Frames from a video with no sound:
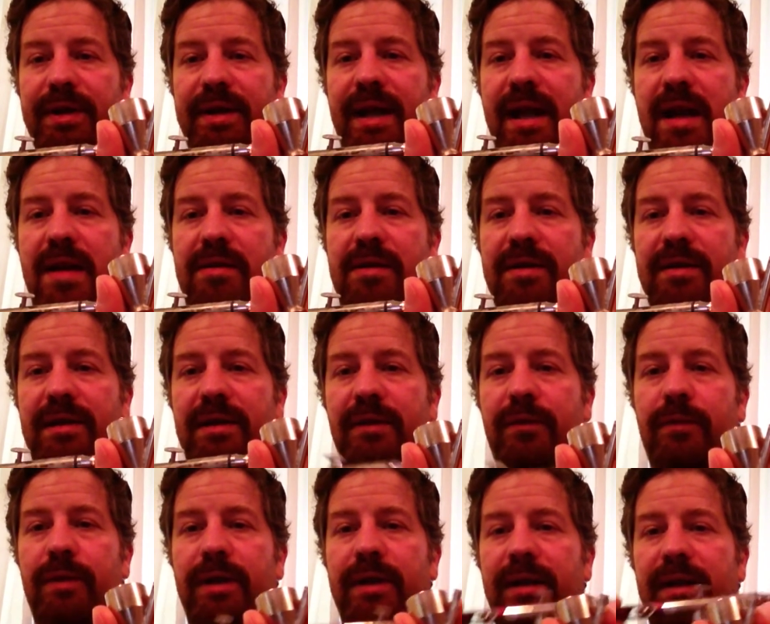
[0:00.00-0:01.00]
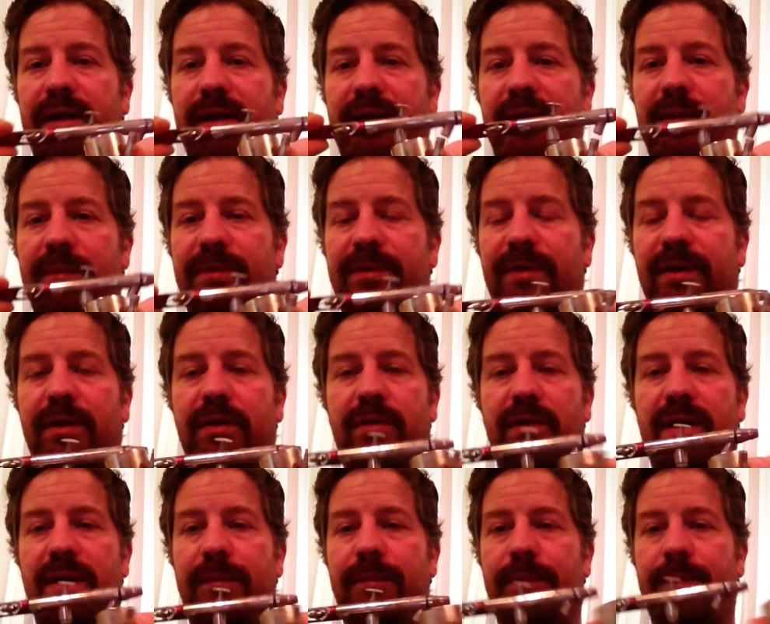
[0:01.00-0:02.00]
down on the liquid and it helps it go
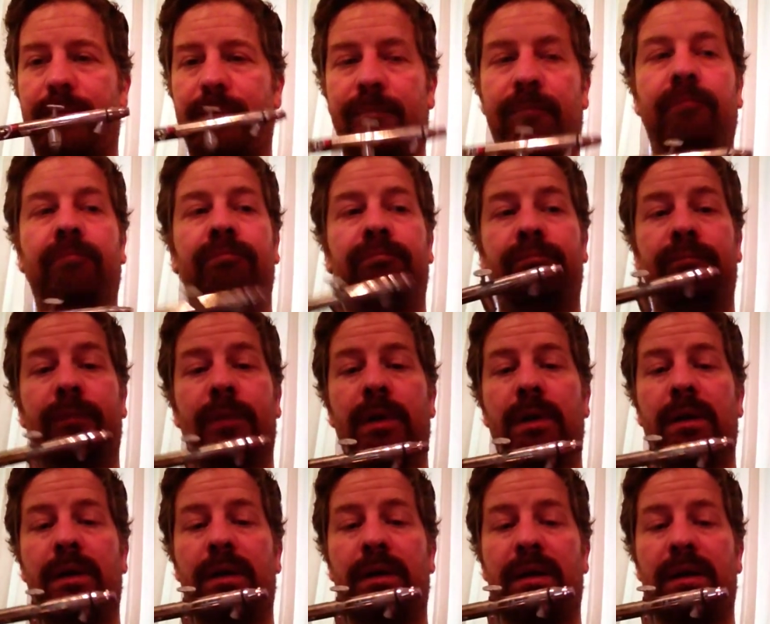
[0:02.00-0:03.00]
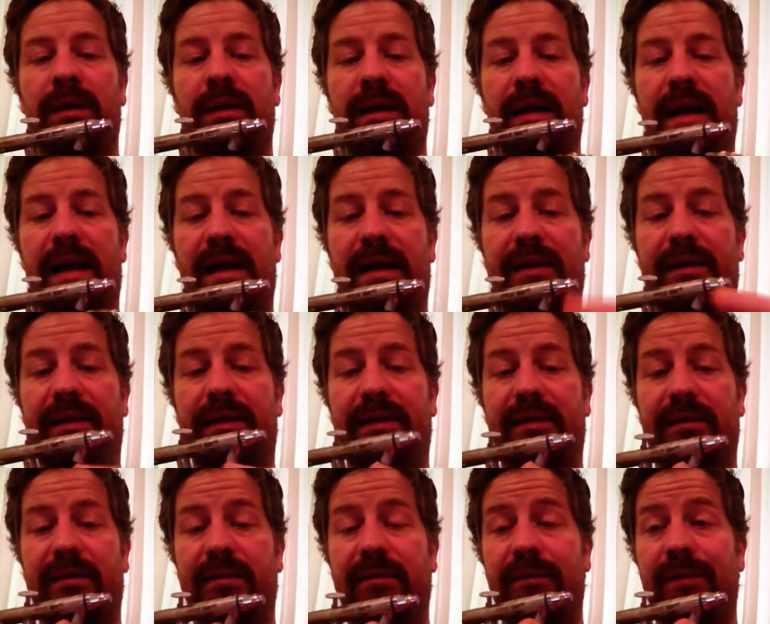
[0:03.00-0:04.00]
up, and
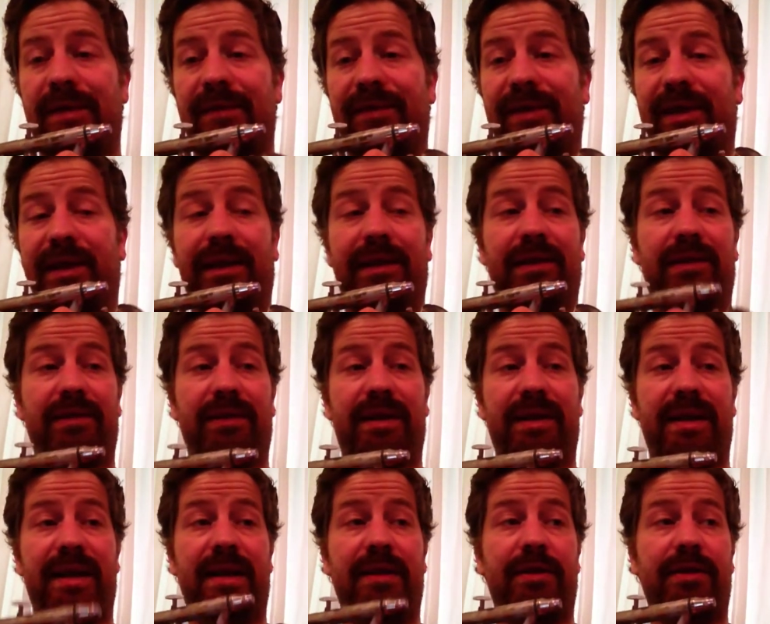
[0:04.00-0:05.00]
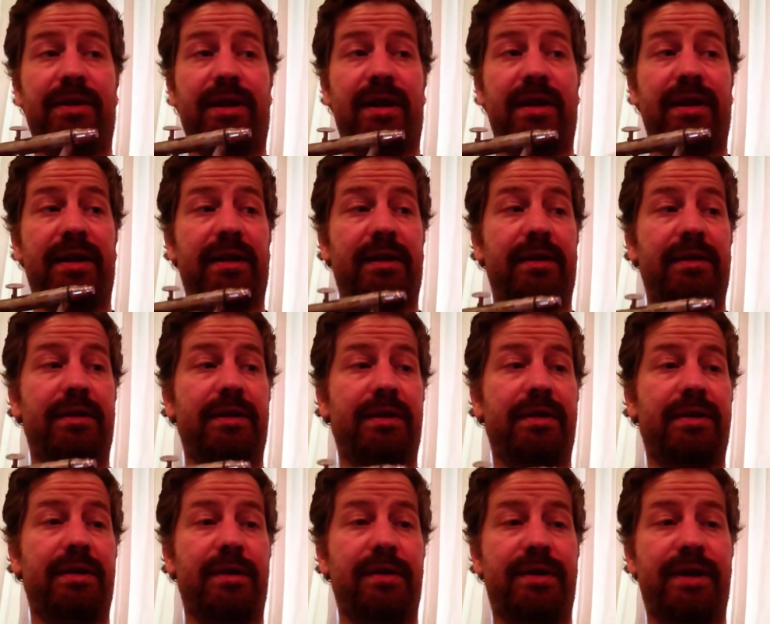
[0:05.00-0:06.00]
whenever the little containers on here, it
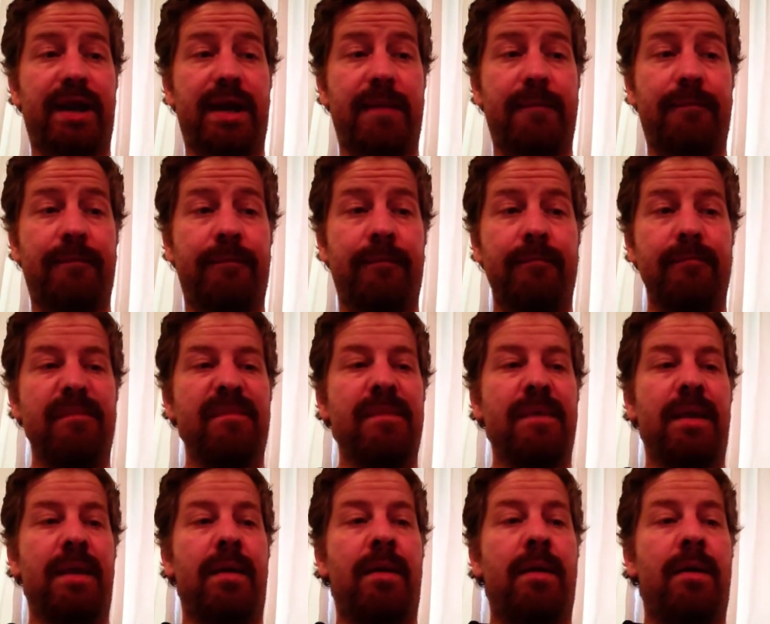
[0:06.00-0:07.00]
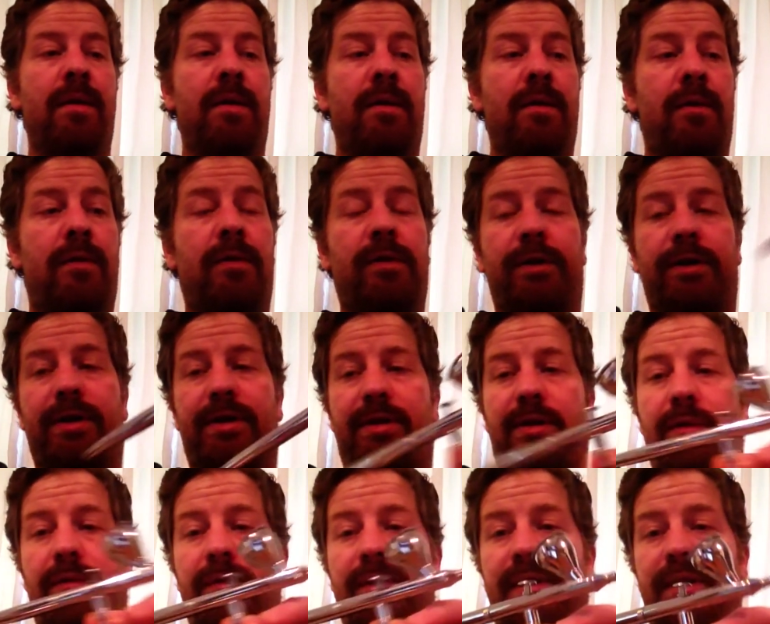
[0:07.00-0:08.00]
just goes up. Or just
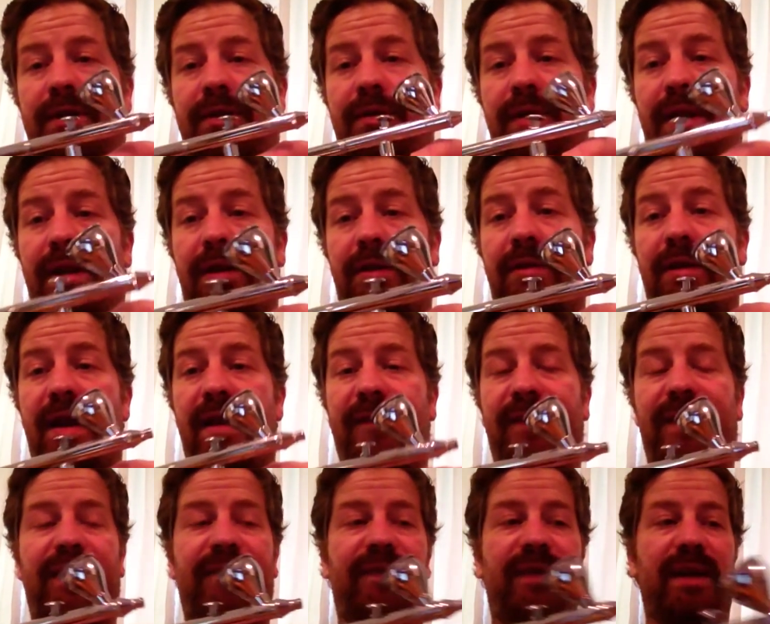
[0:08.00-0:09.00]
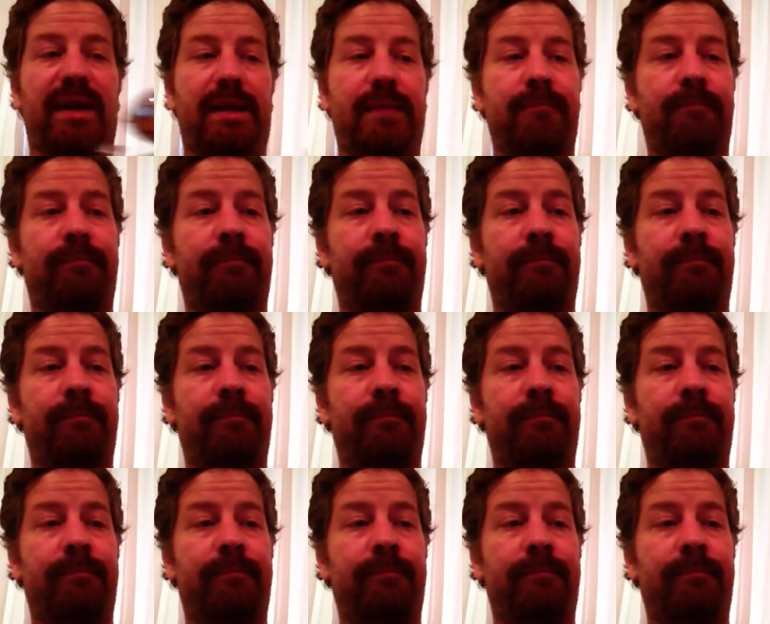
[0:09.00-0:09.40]
go with a straight gravity feed.